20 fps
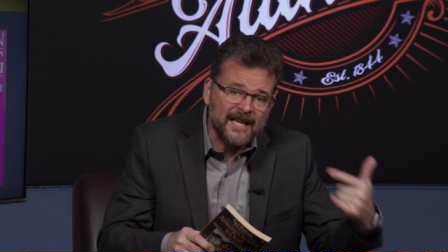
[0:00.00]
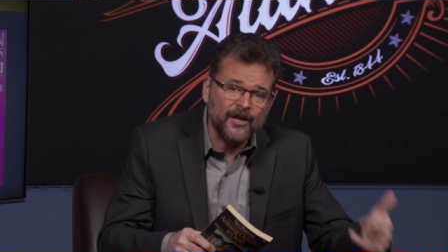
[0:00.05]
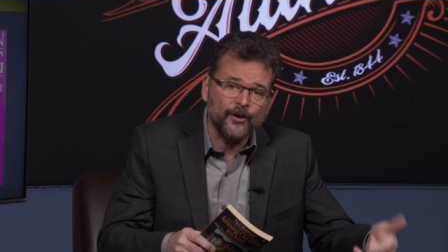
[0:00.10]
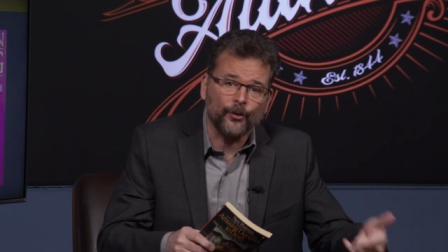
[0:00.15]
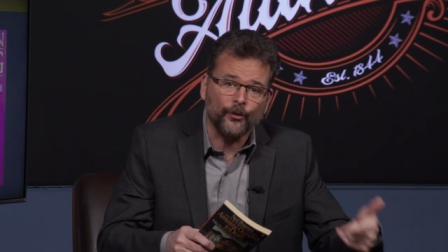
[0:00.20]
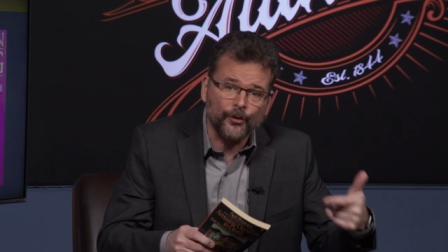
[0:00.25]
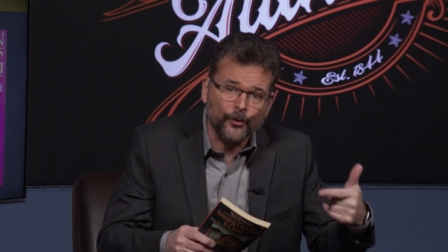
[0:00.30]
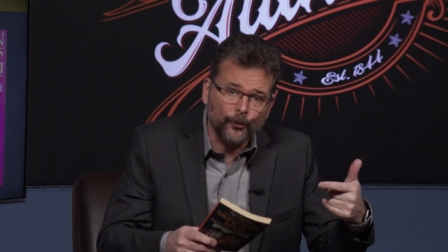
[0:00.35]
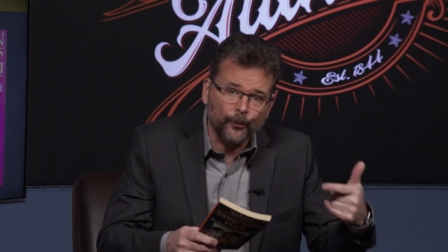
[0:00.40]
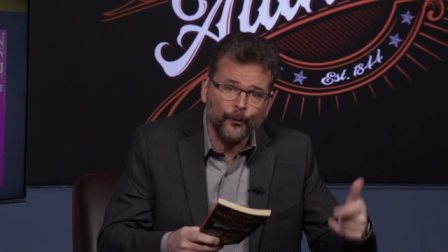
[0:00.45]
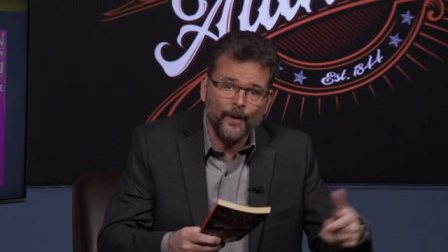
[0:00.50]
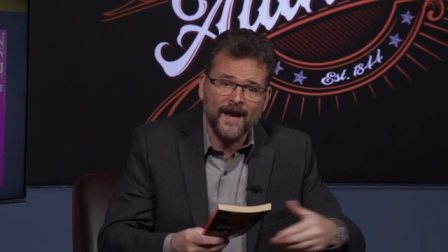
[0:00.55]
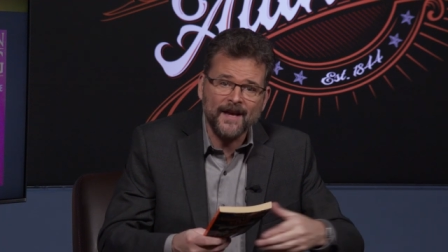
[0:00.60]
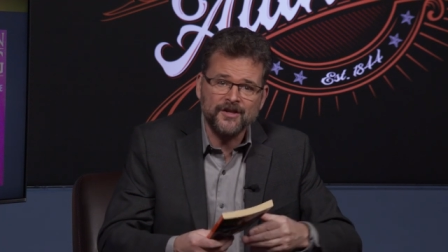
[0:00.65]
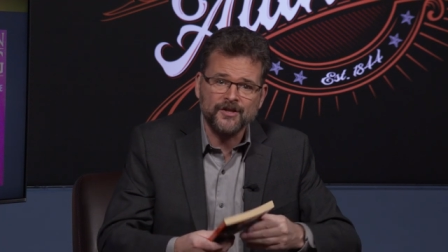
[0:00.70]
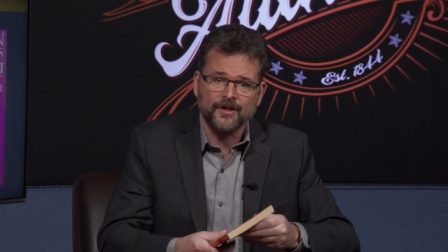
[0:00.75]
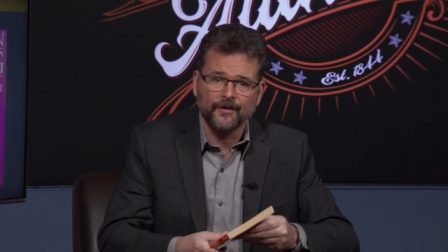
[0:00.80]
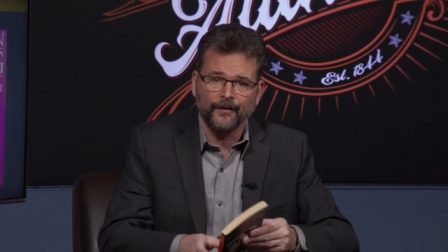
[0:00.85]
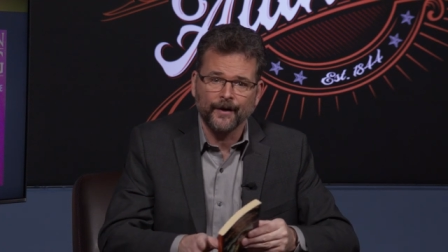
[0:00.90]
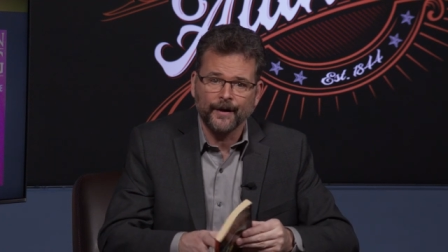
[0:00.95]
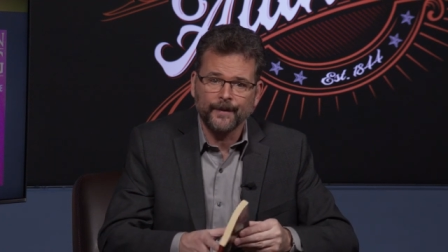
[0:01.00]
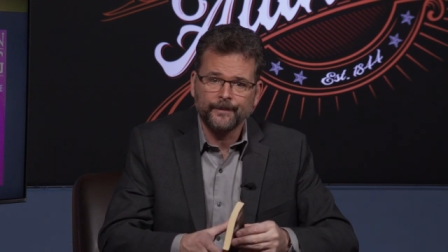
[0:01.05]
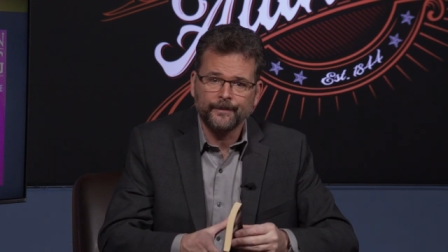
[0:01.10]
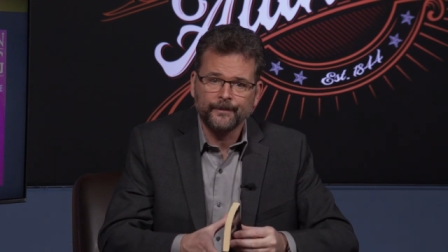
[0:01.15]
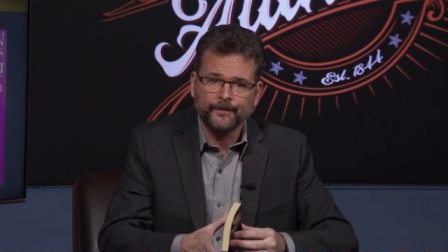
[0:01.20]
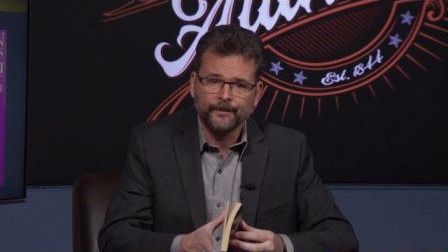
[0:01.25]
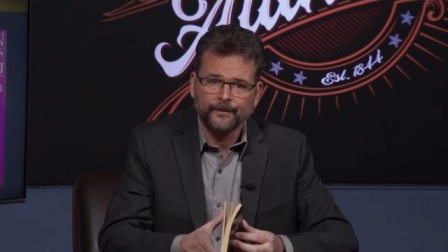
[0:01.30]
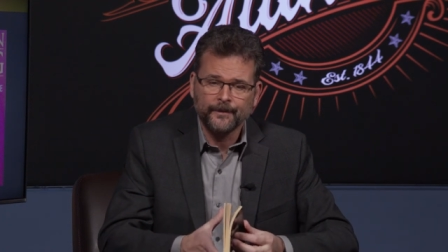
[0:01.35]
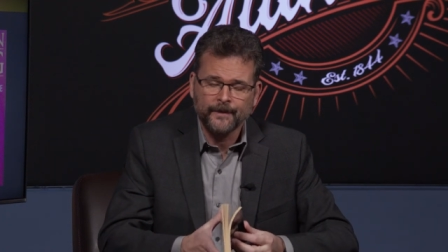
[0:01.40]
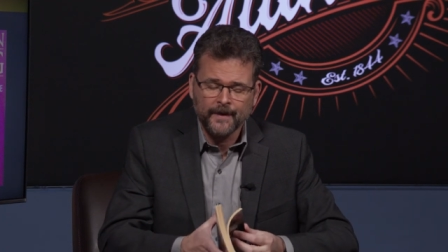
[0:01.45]
hear the rest of it.
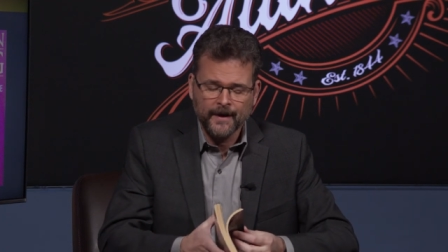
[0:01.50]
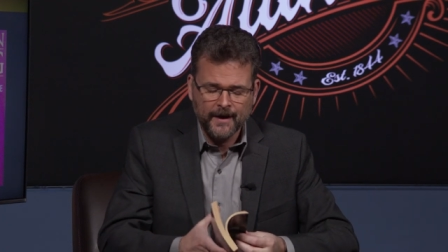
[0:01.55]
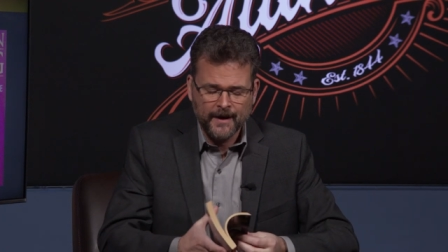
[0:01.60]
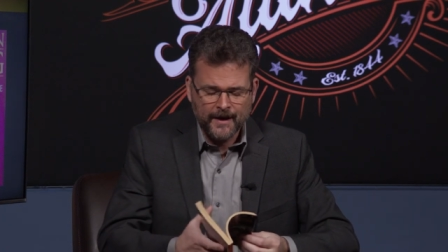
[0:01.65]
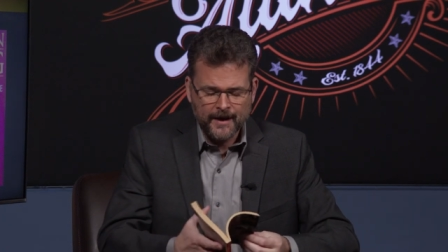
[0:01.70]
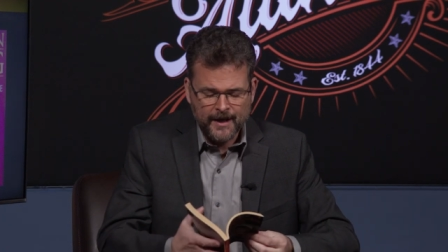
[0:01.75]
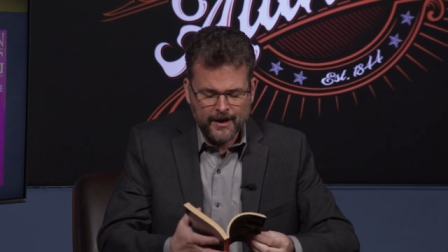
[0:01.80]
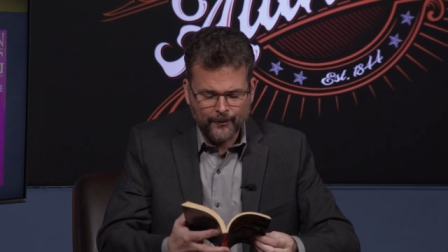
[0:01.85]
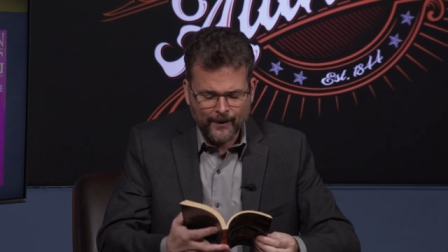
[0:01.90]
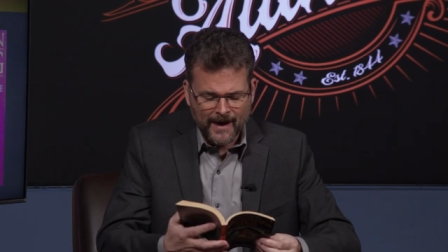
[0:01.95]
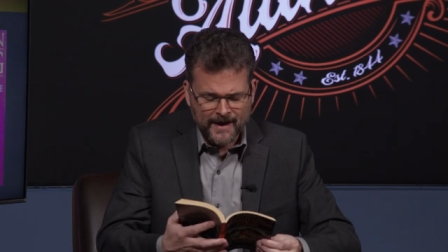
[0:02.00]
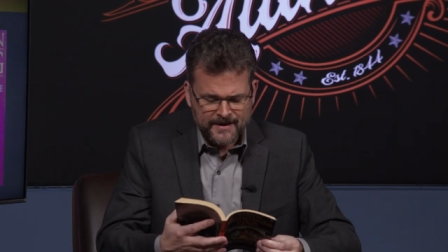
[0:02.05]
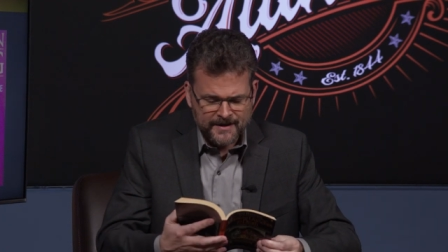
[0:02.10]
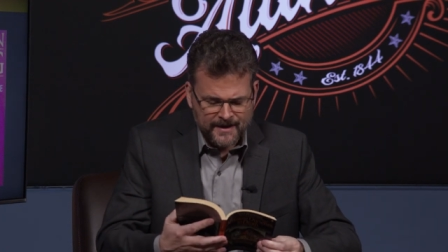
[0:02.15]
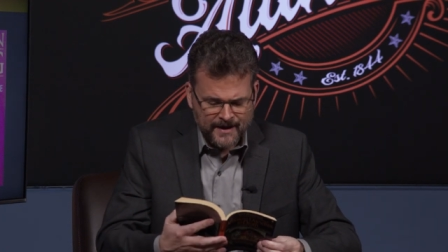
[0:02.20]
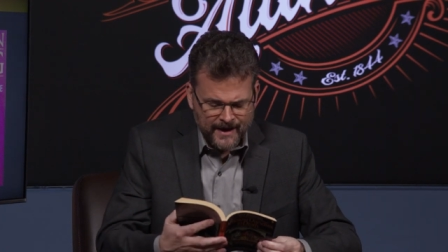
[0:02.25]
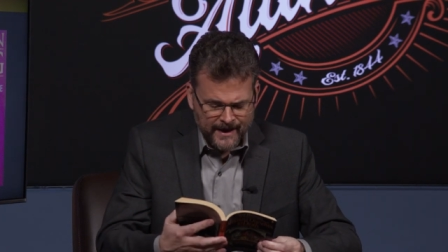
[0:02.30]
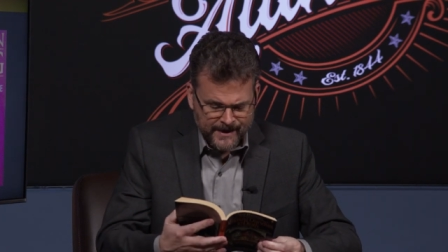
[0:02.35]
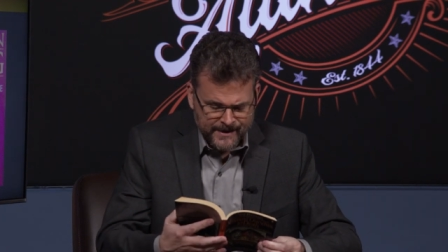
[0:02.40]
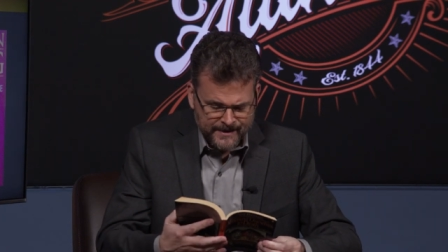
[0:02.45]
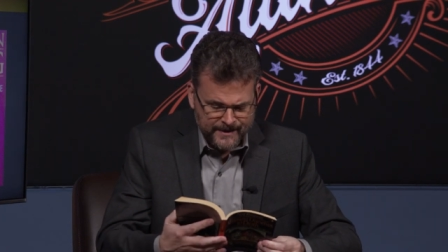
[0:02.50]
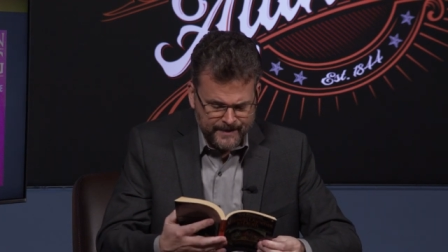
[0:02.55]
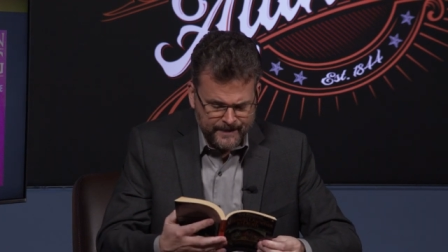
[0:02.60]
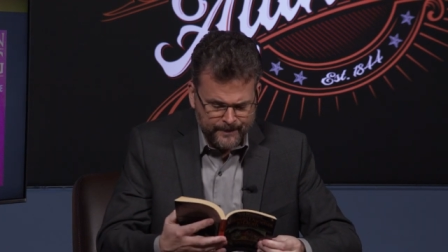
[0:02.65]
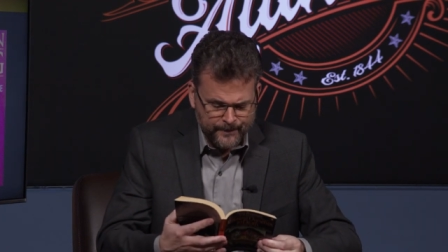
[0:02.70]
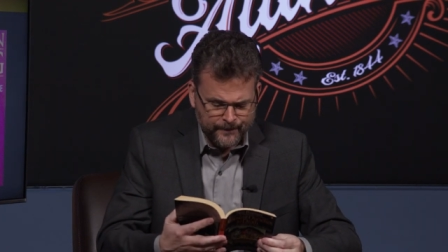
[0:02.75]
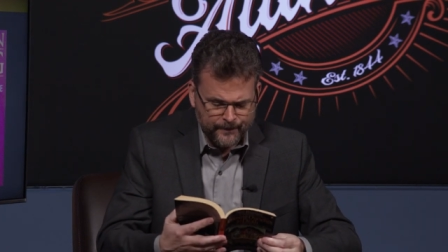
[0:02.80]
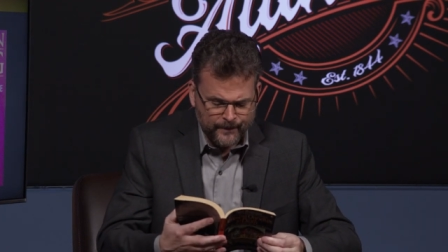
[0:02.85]
He writes this